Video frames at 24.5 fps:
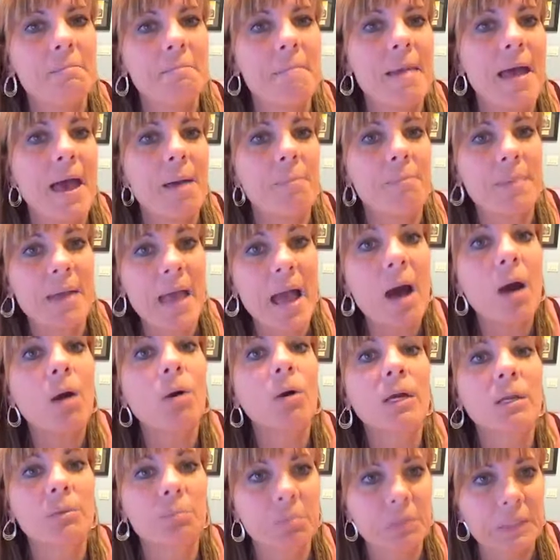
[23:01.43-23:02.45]
map
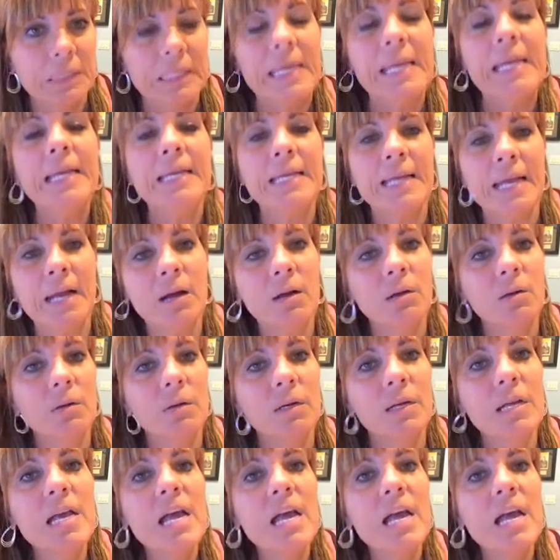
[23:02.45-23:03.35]
out and plan out.